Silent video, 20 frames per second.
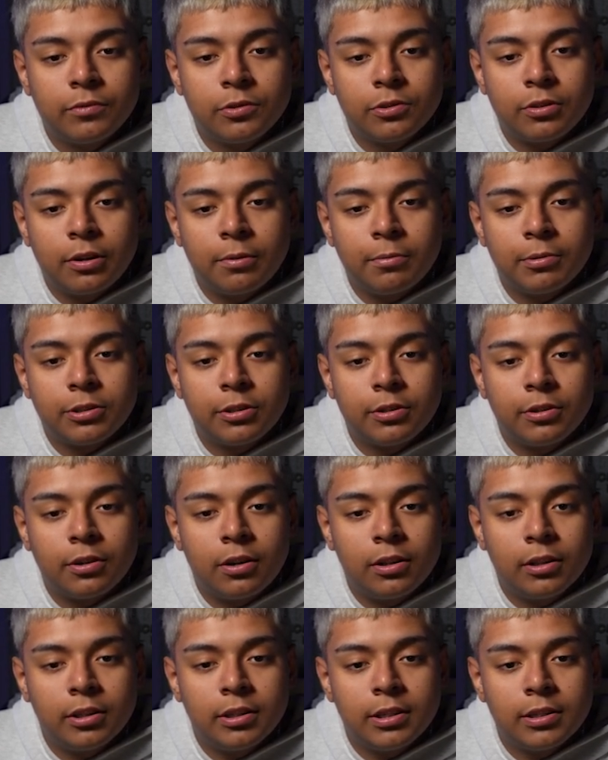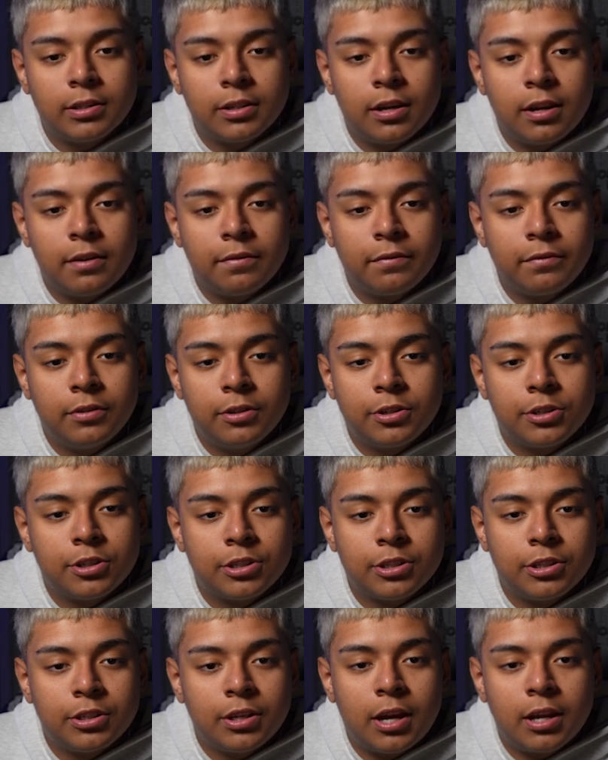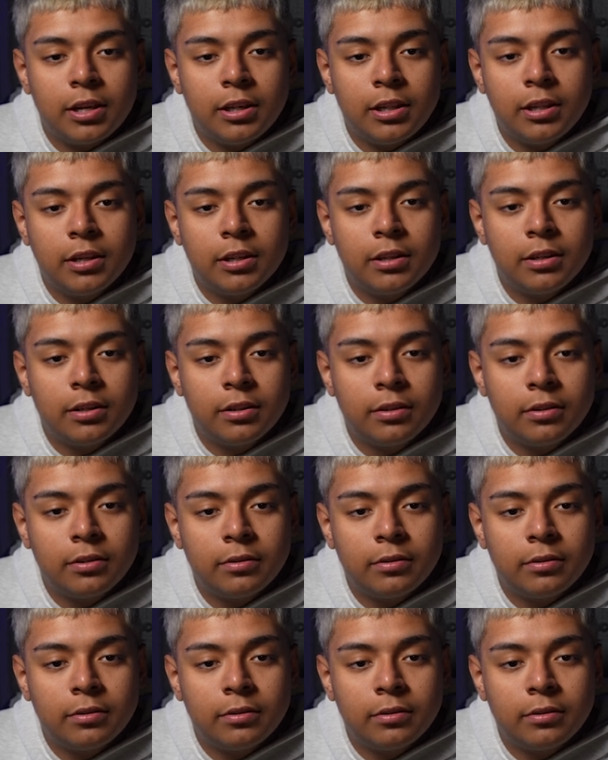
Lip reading: So I would turn all of these off. They're just not needed.